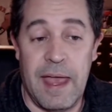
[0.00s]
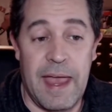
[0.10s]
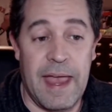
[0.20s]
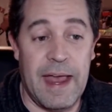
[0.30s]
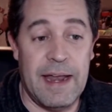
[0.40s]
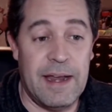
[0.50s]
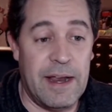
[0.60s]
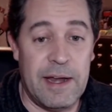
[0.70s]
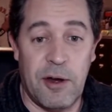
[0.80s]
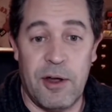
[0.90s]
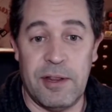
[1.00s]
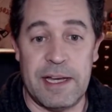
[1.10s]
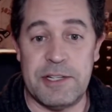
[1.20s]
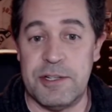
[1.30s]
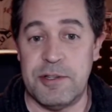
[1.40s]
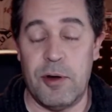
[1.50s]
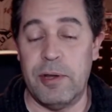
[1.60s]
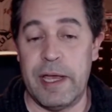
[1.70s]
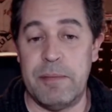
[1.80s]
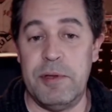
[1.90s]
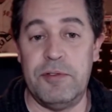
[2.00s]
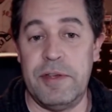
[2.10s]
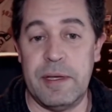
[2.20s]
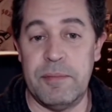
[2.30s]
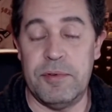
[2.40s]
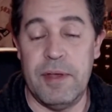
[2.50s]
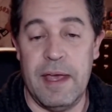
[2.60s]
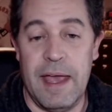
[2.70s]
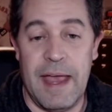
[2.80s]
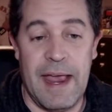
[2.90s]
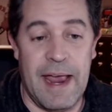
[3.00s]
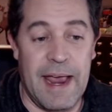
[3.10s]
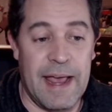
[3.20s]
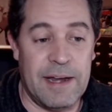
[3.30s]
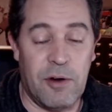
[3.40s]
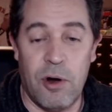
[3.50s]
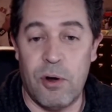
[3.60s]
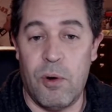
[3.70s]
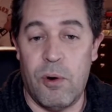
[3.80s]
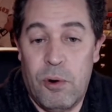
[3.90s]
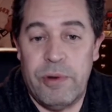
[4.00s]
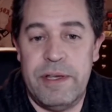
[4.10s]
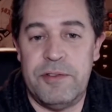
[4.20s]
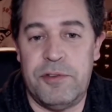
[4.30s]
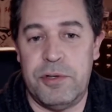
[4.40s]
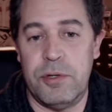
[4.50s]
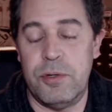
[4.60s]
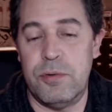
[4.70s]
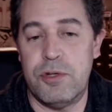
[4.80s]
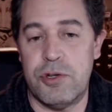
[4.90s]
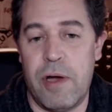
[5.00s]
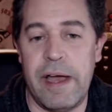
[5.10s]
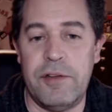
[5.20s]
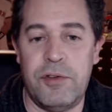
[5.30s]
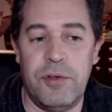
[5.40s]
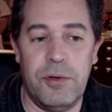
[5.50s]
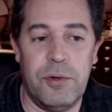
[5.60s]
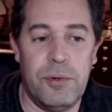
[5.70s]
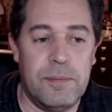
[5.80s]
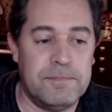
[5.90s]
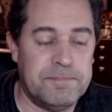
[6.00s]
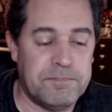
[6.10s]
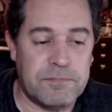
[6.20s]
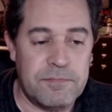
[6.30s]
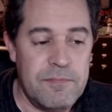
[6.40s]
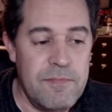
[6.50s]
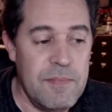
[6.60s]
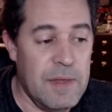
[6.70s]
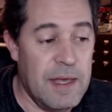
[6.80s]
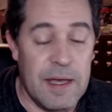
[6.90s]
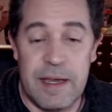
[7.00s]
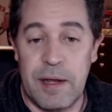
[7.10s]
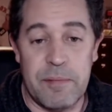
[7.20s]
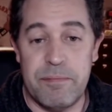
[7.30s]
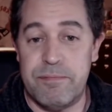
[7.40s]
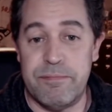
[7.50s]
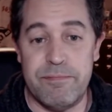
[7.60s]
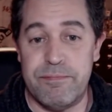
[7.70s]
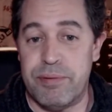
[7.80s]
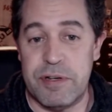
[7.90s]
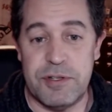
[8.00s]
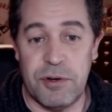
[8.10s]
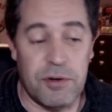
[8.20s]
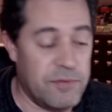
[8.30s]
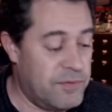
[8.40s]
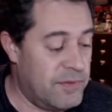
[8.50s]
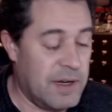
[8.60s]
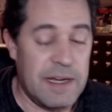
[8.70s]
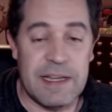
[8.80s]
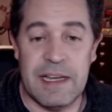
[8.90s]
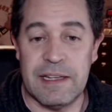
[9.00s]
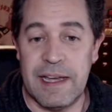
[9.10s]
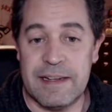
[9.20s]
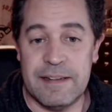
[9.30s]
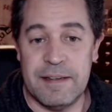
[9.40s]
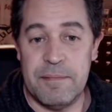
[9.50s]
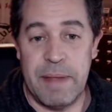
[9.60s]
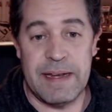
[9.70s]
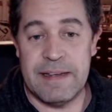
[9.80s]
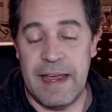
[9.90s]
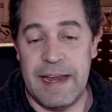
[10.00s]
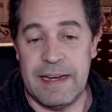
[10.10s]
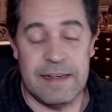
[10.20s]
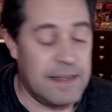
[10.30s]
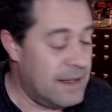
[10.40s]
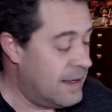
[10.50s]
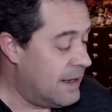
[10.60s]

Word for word: and our collections are like museums. And our goal is to try to, you know, preserve, collect, maintain